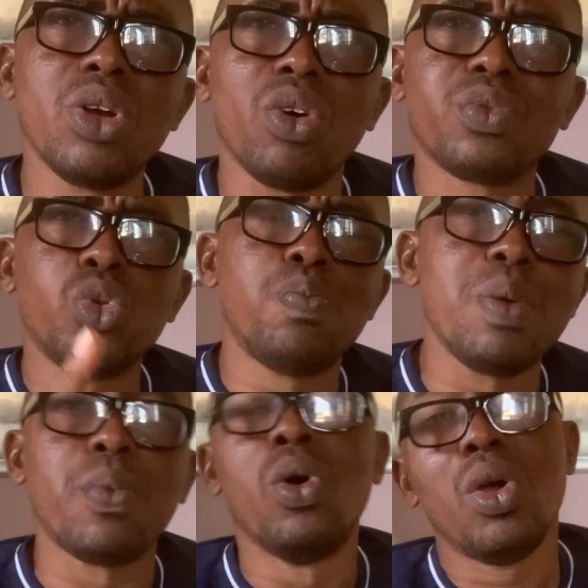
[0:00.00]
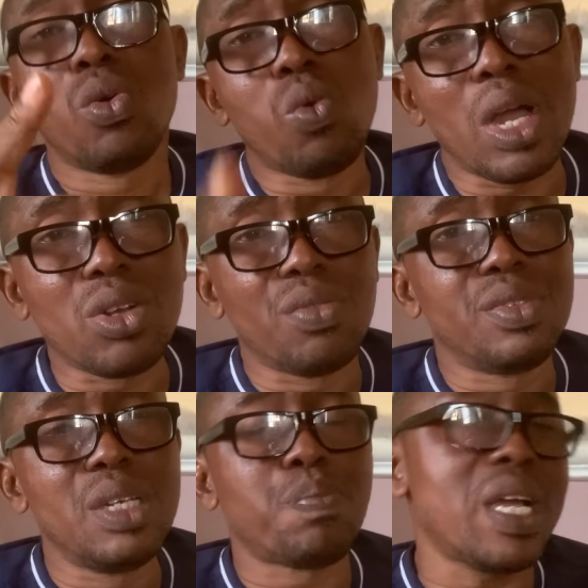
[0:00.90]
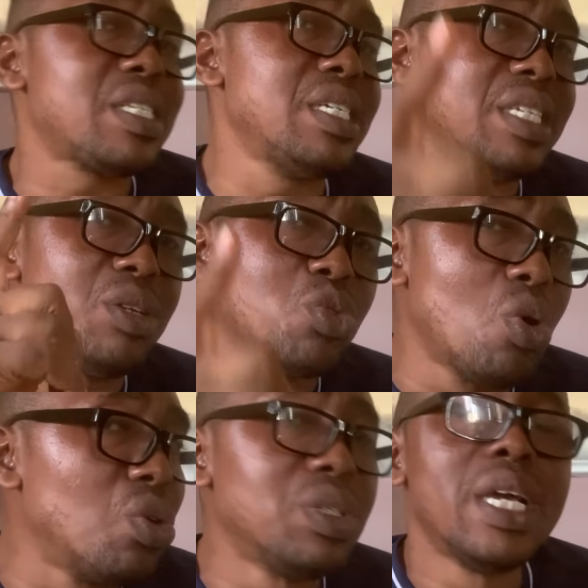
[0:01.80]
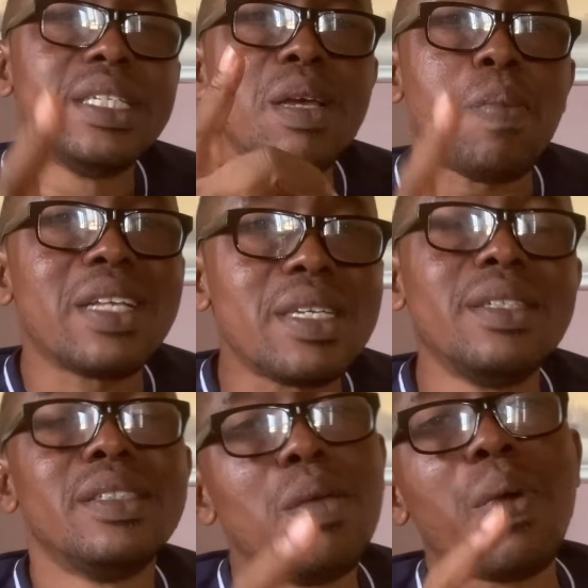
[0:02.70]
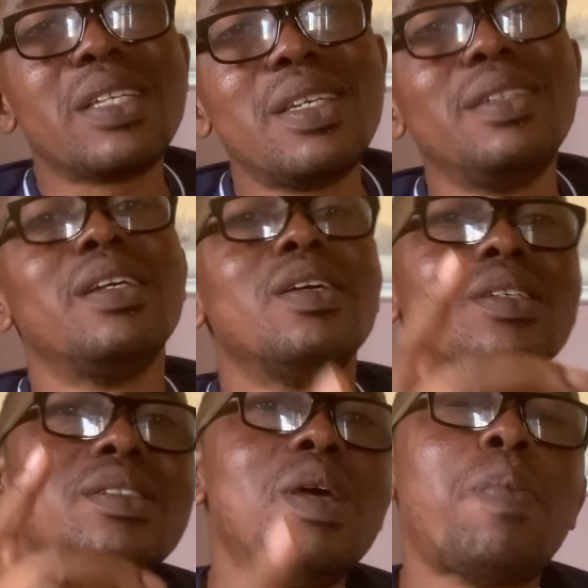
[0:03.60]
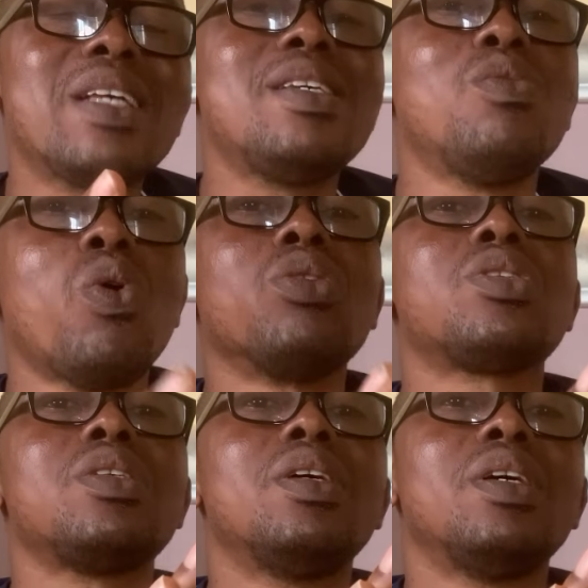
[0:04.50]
of two people. One of the person, they told the person was